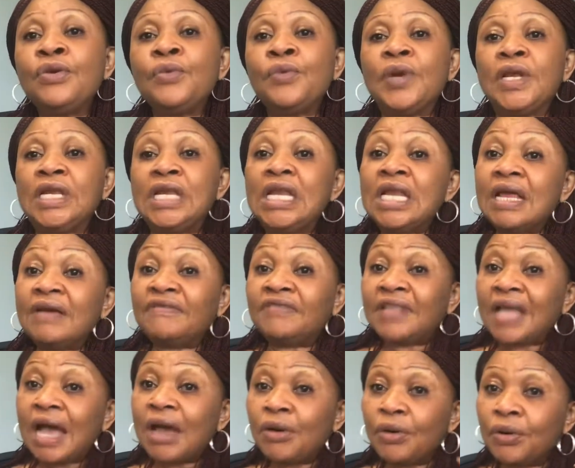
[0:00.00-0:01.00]
When he left,
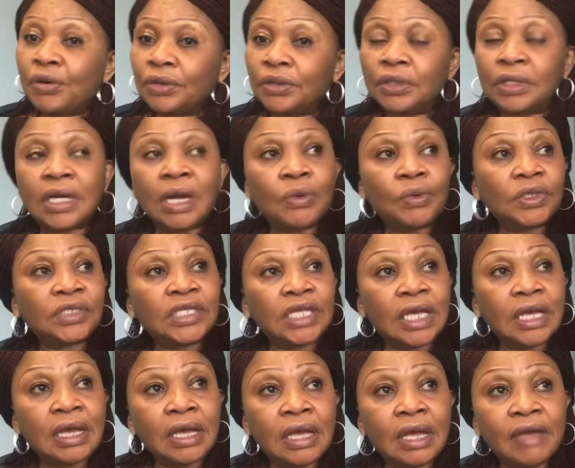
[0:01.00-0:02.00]
thank God, there was
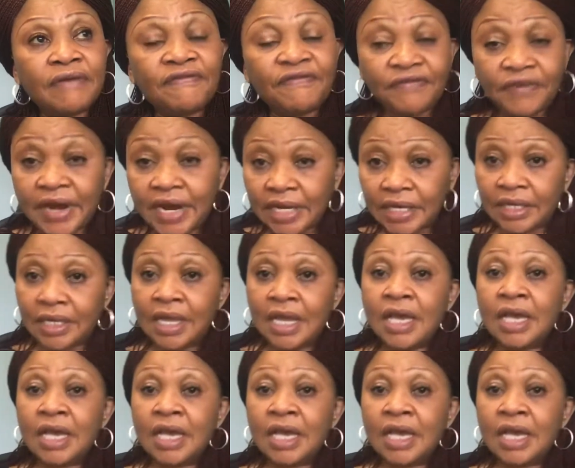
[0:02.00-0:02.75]
a friend